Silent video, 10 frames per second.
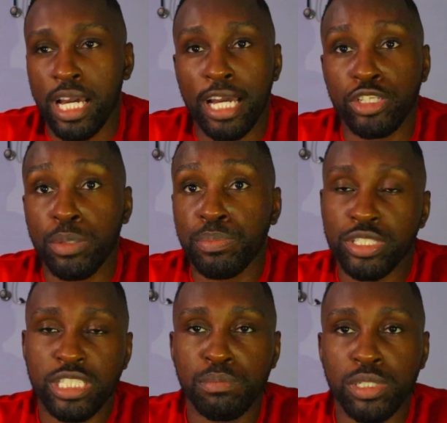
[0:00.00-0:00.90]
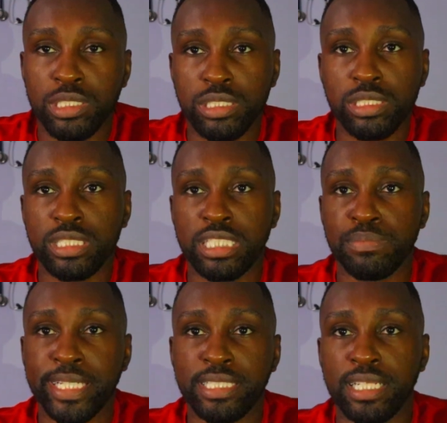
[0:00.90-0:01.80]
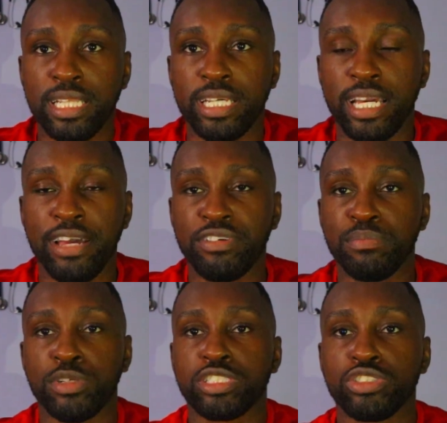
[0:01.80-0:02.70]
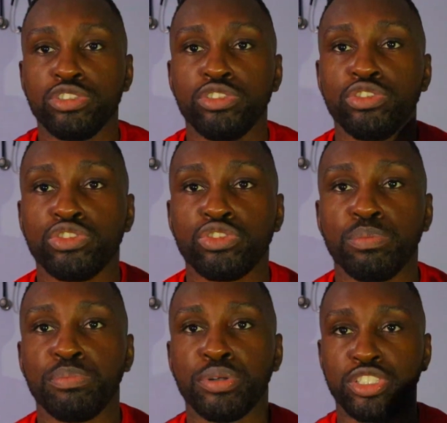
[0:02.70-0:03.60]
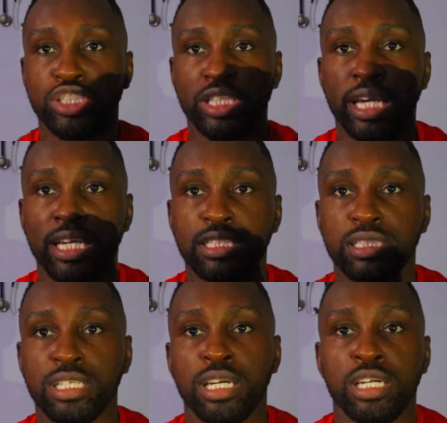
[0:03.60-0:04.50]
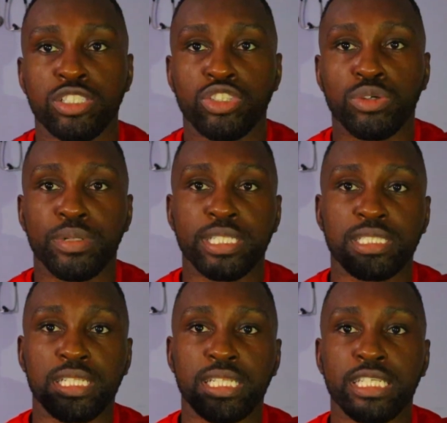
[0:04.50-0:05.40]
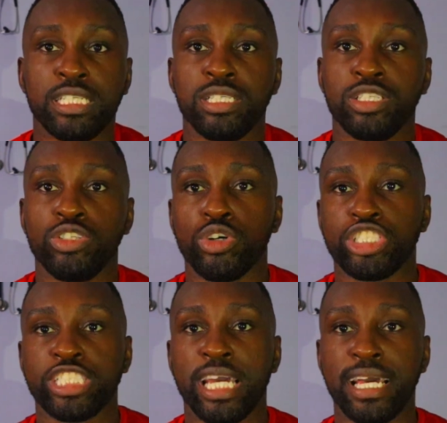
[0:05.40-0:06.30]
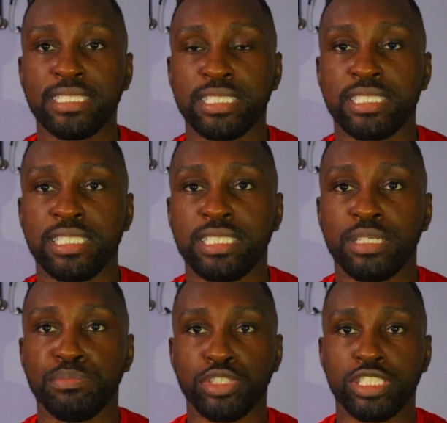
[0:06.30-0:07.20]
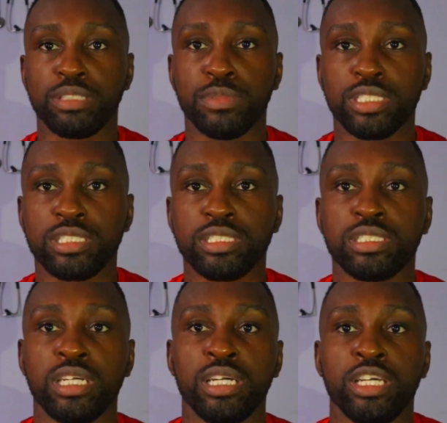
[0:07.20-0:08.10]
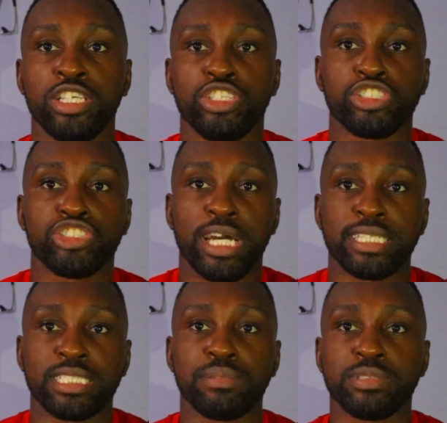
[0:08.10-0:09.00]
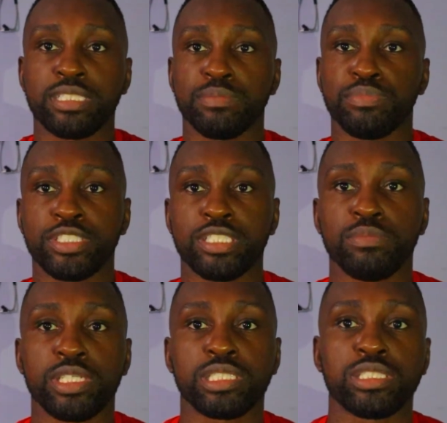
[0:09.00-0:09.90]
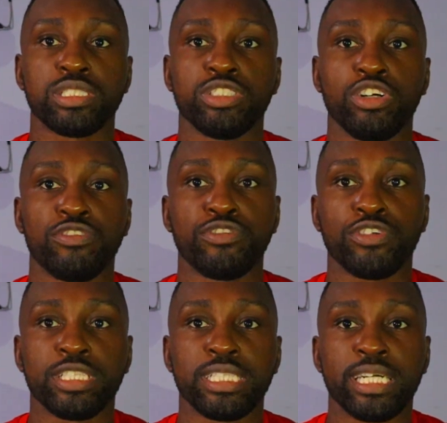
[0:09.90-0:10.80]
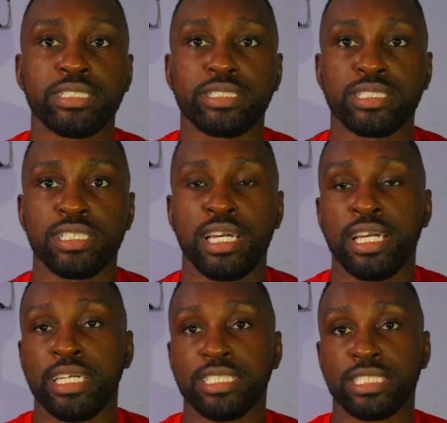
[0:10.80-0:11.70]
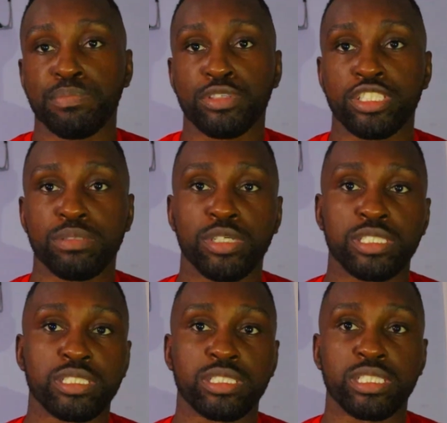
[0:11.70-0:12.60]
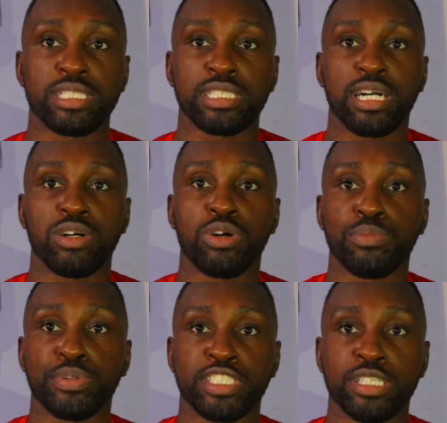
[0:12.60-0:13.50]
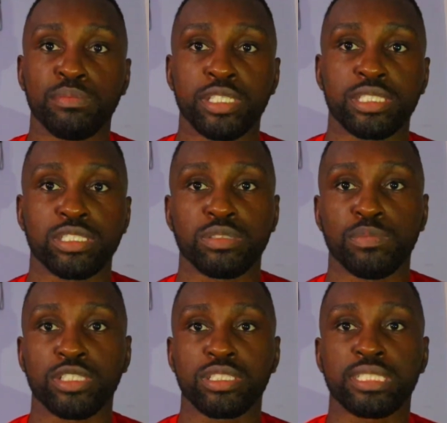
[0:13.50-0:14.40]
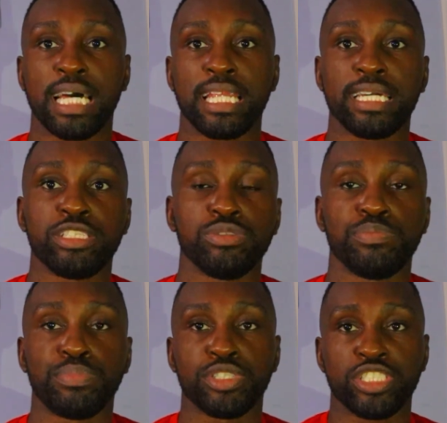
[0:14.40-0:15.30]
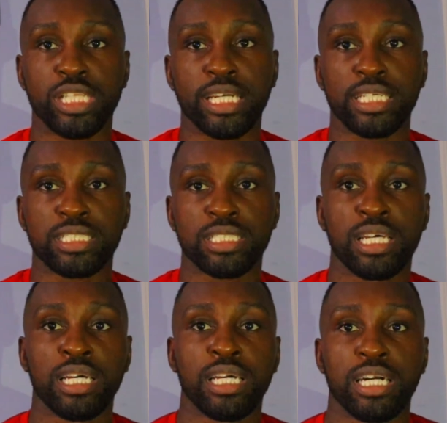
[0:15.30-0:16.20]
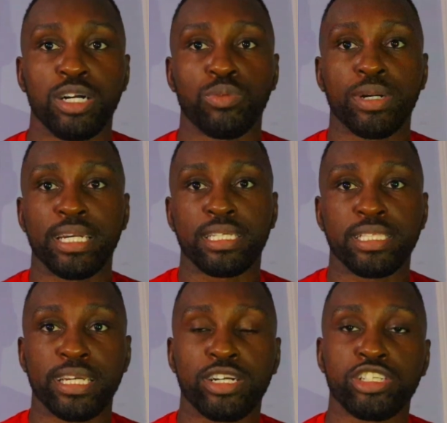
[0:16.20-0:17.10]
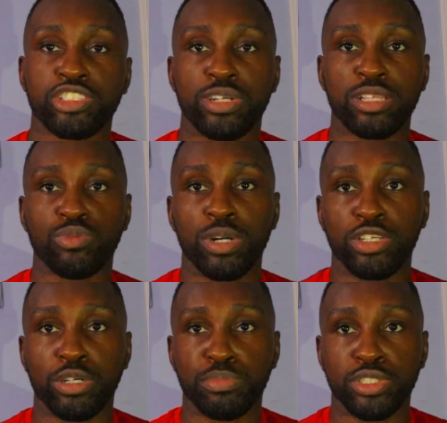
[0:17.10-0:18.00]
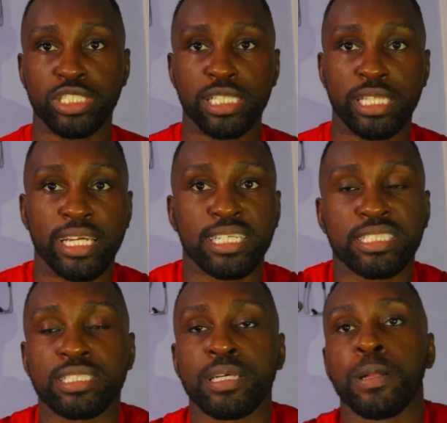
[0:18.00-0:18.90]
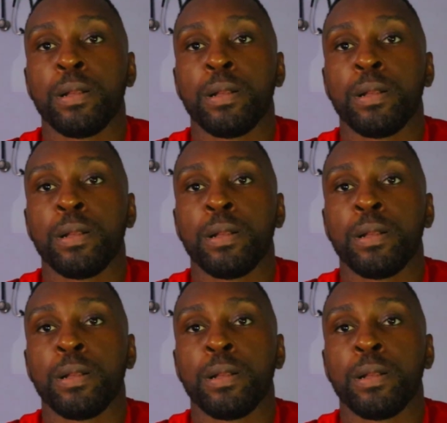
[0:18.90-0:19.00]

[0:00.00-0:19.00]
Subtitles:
And your pushing muscles is basically every muscle you use to push things. So basically your chest is a pushing muscle, your triceps is a pushing muscle, your front delts is a pushing muscle. These are all pushing muscles, muscles that let you push things away. They contract when you're pushing things.